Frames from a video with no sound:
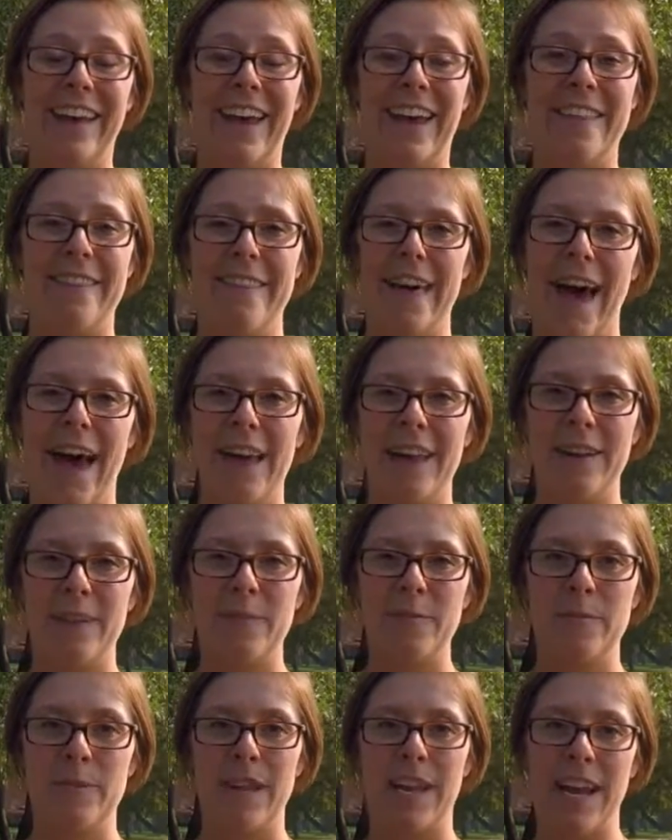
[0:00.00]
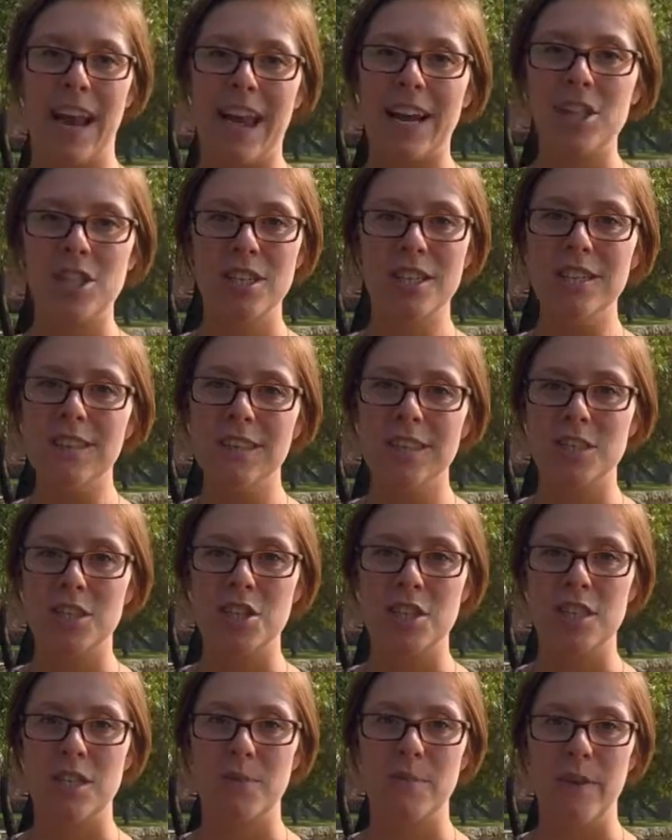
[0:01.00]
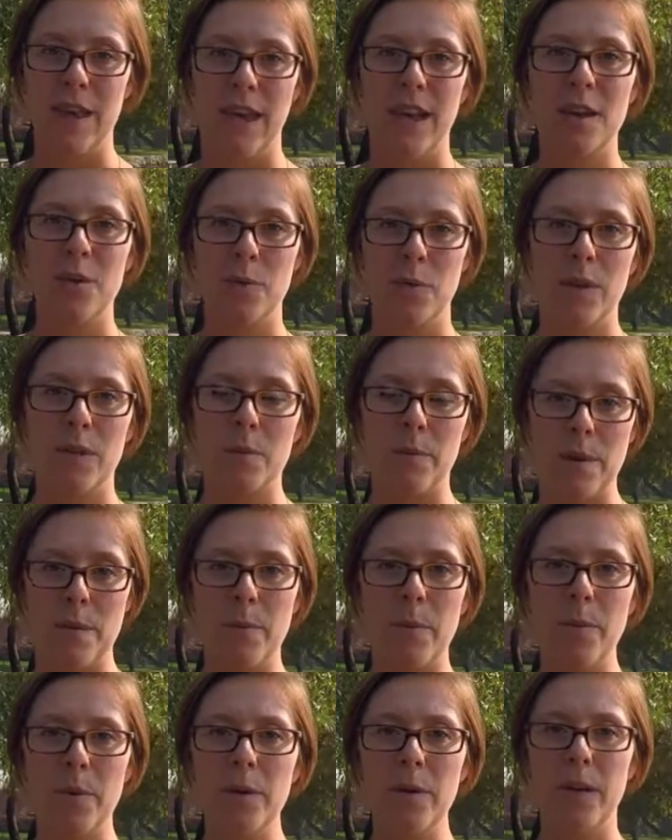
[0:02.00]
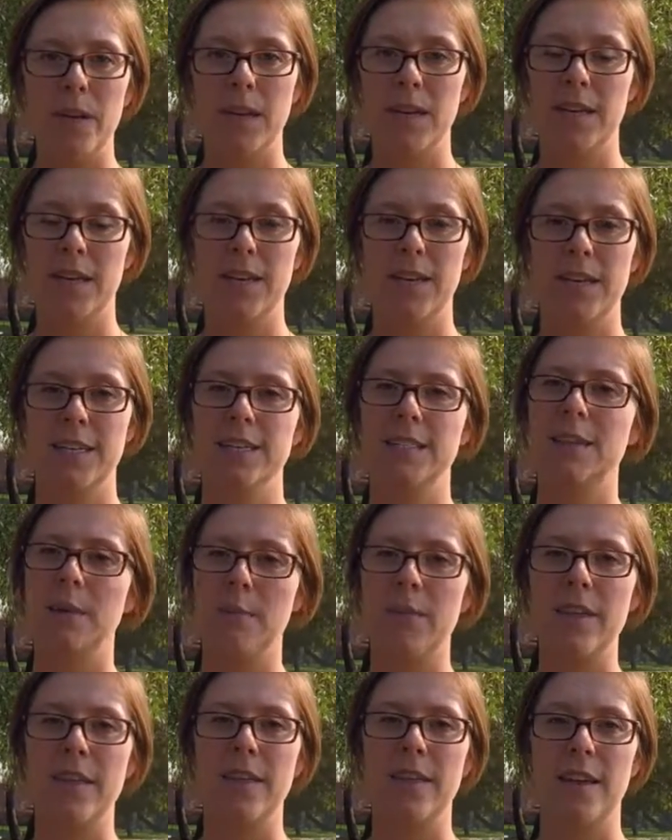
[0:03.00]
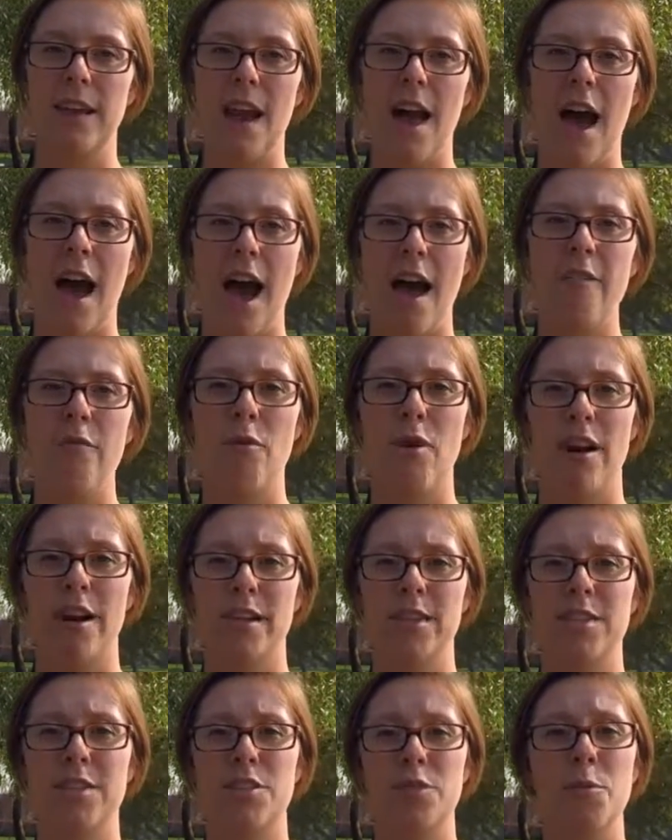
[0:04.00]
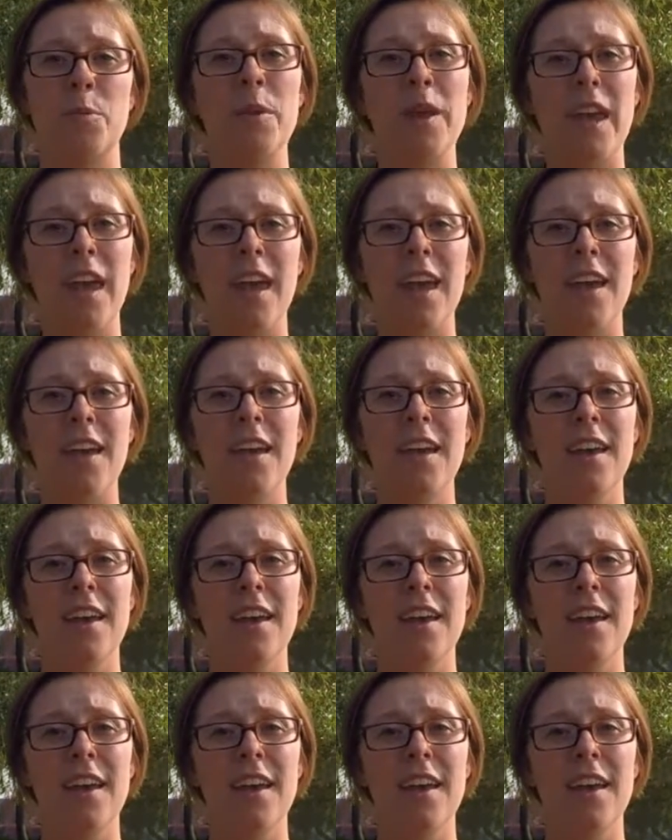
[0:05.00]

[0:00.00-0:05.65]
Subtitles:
And that connection that she made with people is something that I've wanted to duplicate